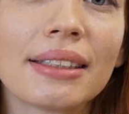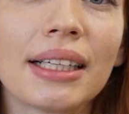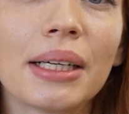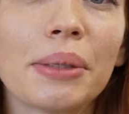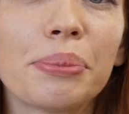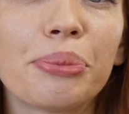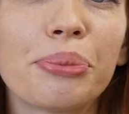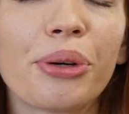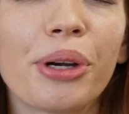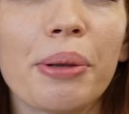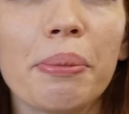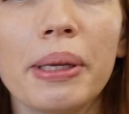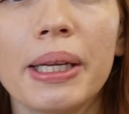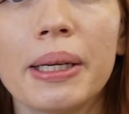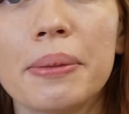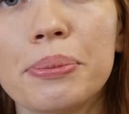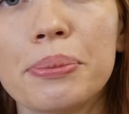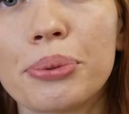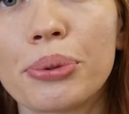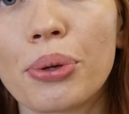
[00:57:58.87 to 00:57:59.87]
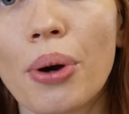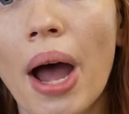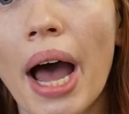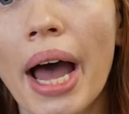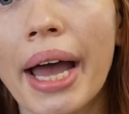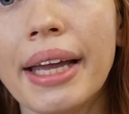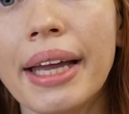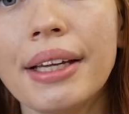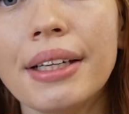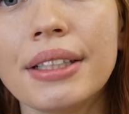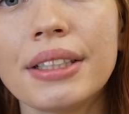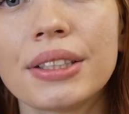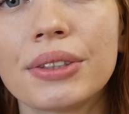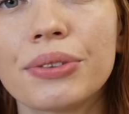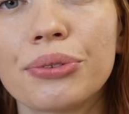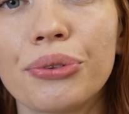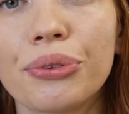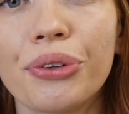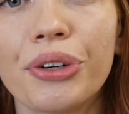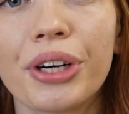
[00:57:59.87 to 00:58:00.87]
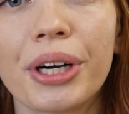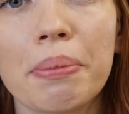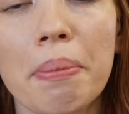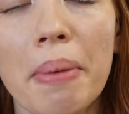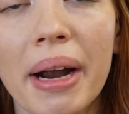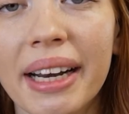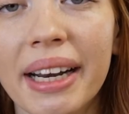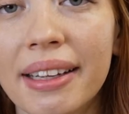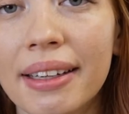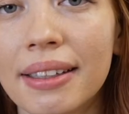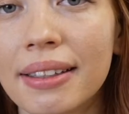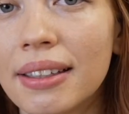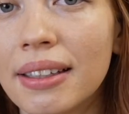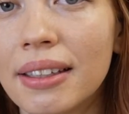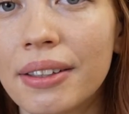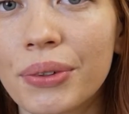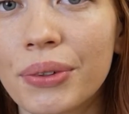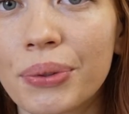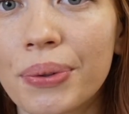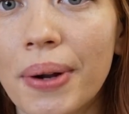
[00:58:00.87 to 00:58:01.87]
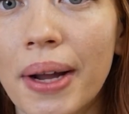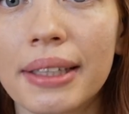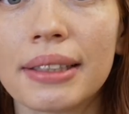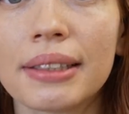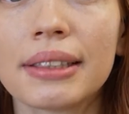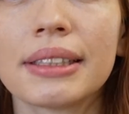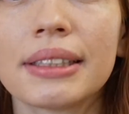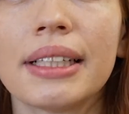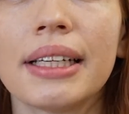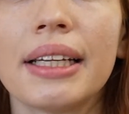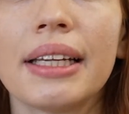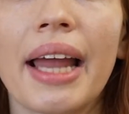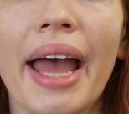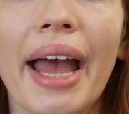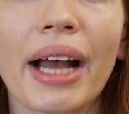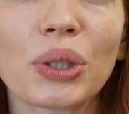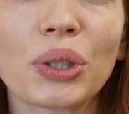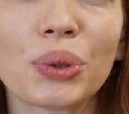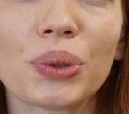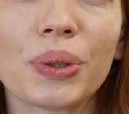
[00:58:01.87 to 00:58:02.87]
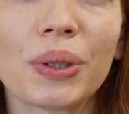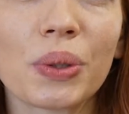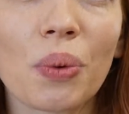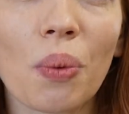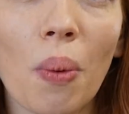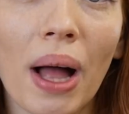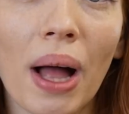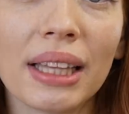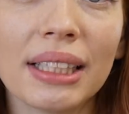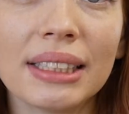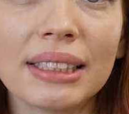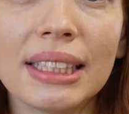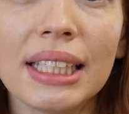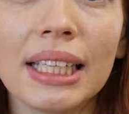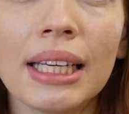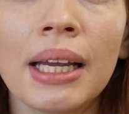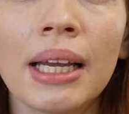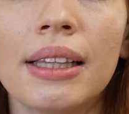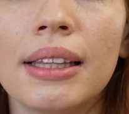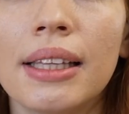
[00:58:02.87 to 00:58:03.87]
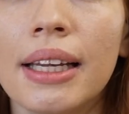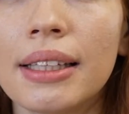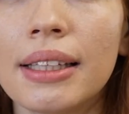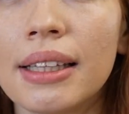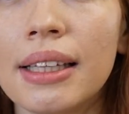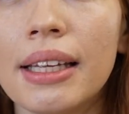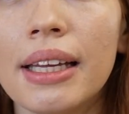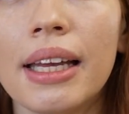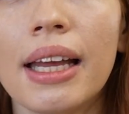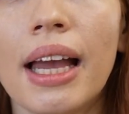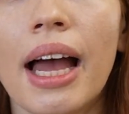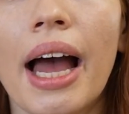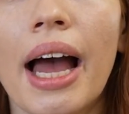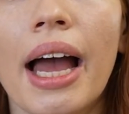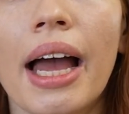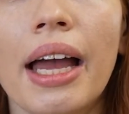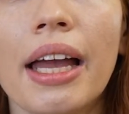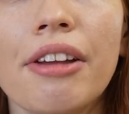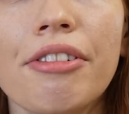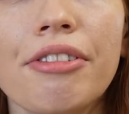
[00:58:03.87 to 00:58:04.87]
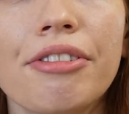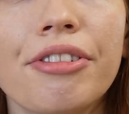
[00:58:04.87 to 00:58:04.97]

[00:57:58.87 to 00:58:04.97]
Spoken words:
a premium price for marketing rather than actual quality. Lately, I've